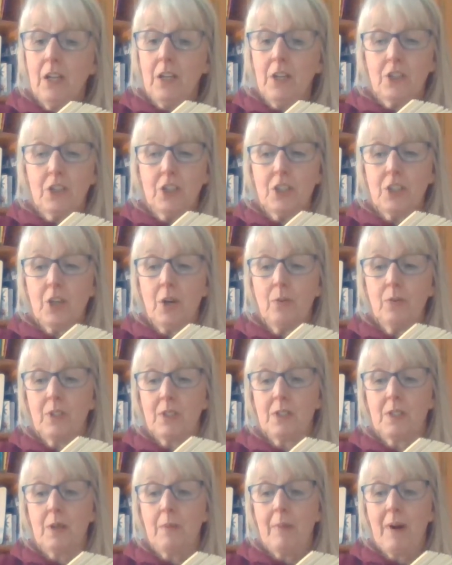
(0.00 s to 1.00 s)
She told
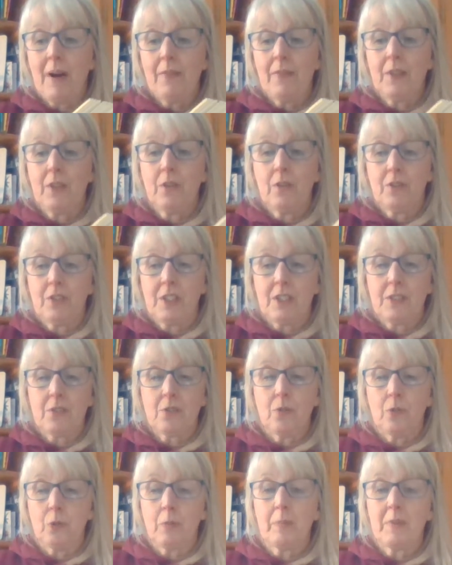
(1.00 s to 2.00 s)
us about the goddess
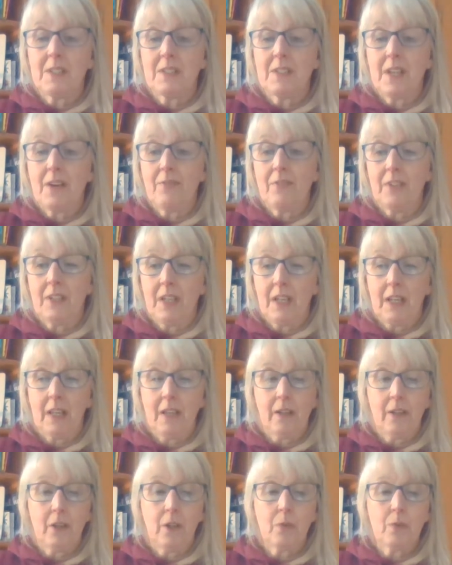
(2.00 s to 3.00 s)
called Persephone,
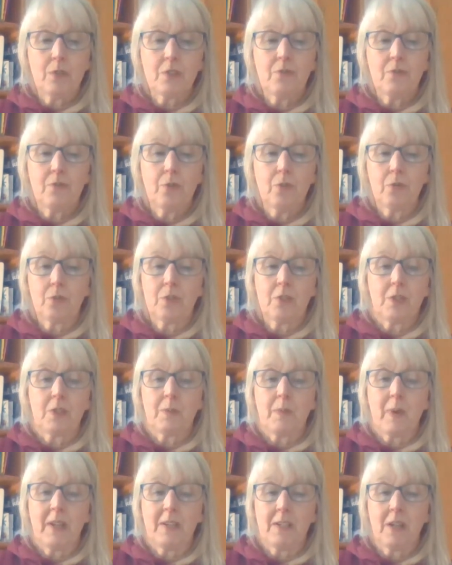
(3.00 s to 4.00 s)
who was forced to
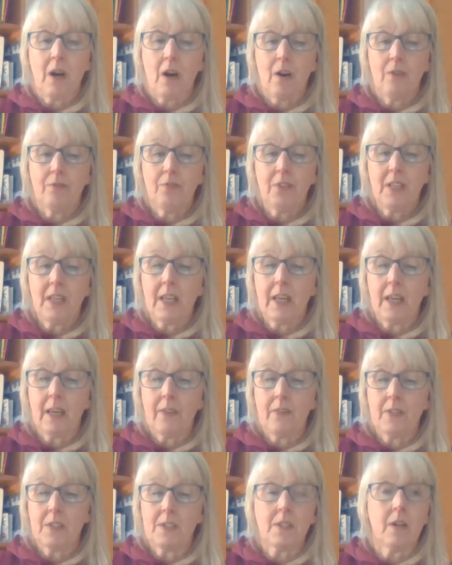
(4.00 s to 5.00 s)
spend half a year
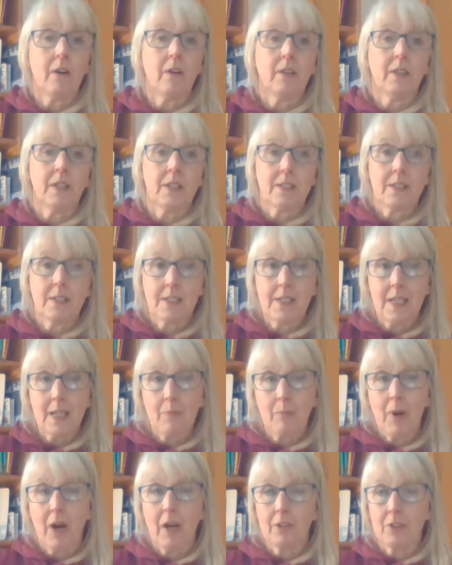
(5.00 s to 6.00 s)
in the darkness
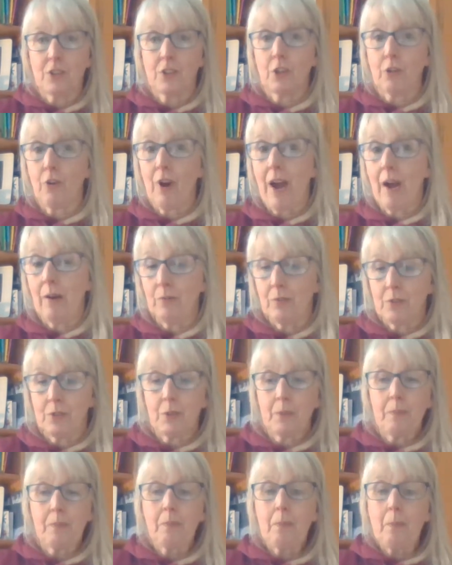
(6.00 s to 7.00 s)
deep underground.
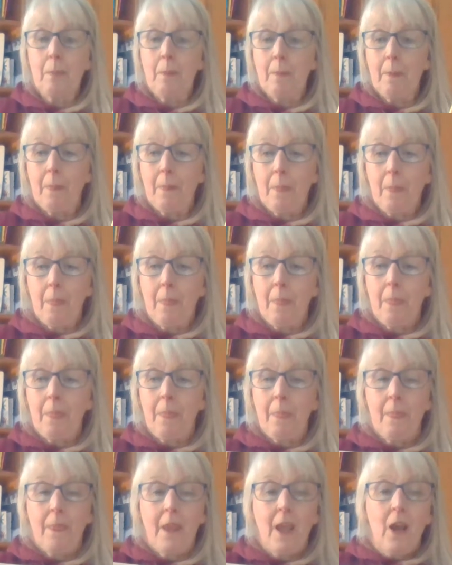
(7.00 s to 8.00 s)

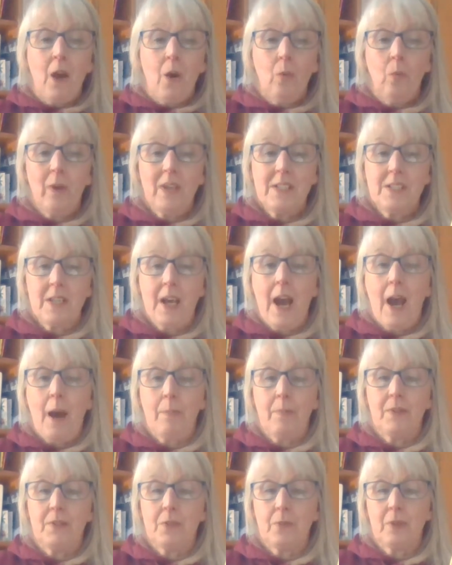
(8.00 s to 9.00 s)
Winter
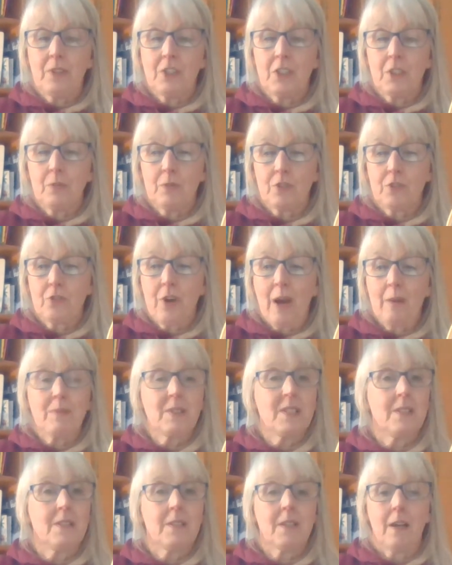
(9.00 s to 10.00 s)
happened when she was
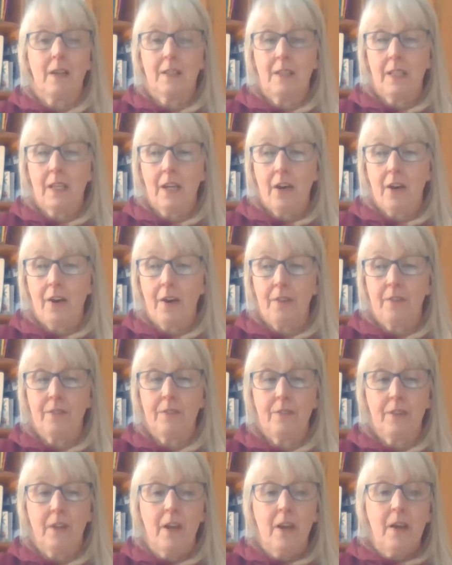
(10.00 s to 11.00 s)
trapped inside the earth.
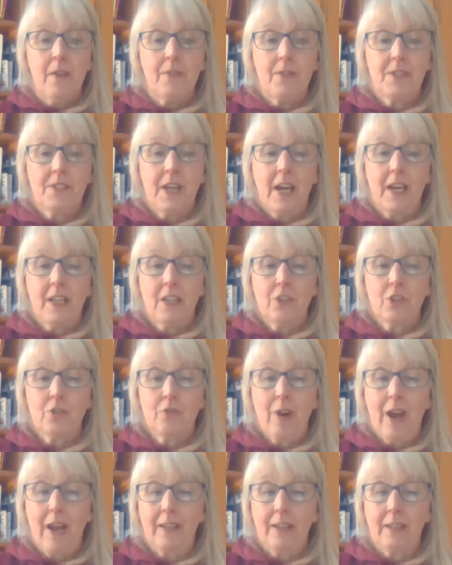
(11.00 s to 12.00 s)
The days
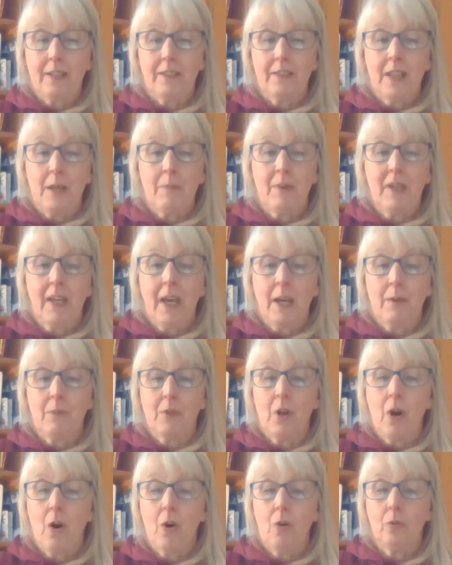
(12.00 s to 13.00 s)
shrank and they became
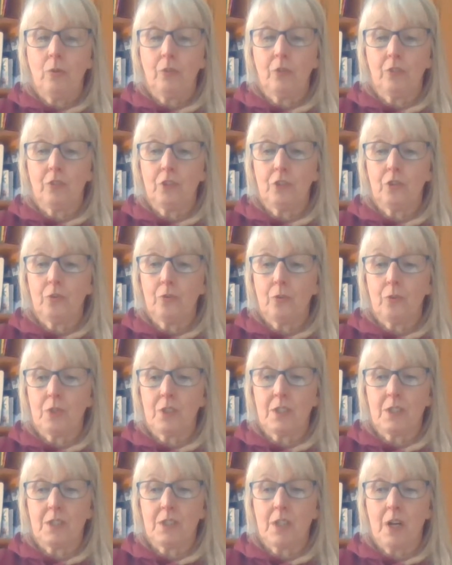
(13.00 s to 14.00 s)
cold and
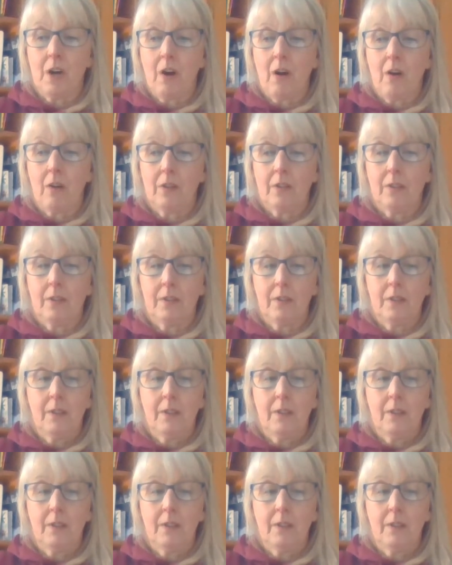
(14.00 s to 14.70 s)
short and dark.